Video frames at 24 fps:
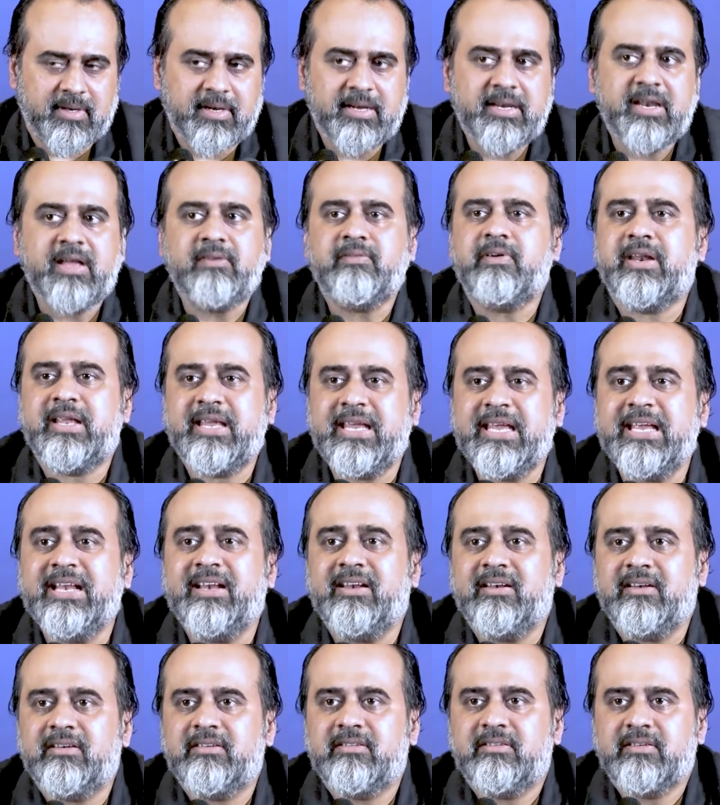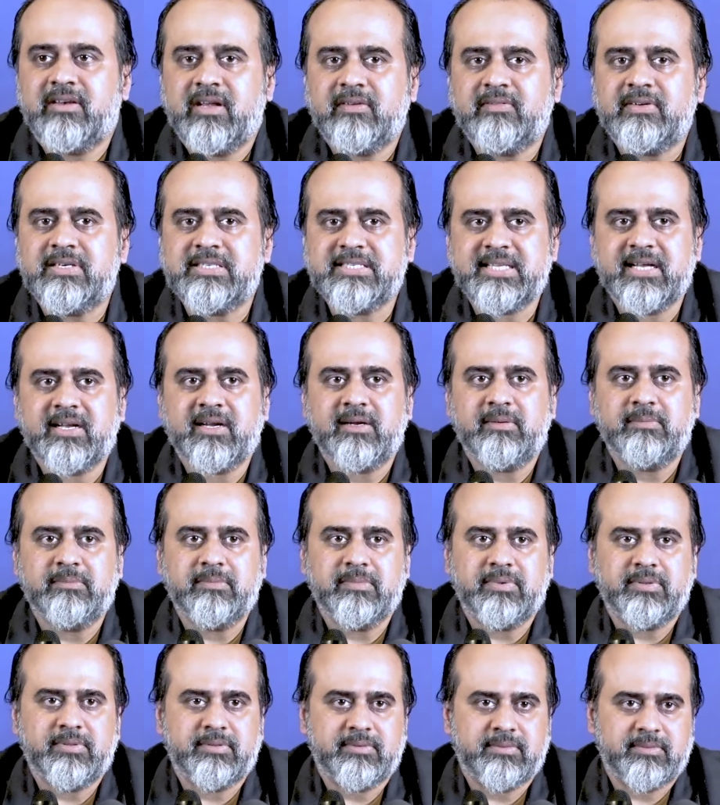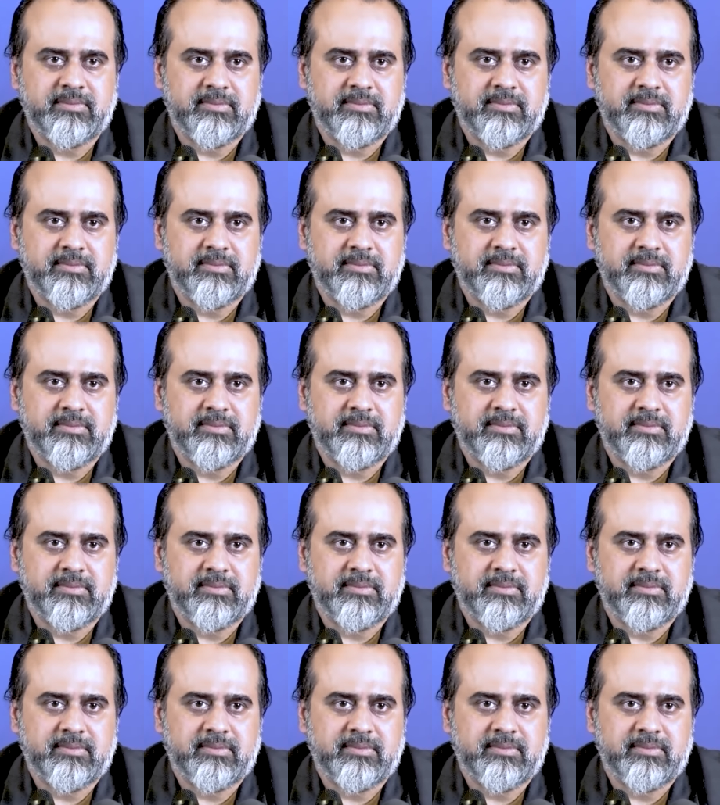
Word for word: never yield, never succumb.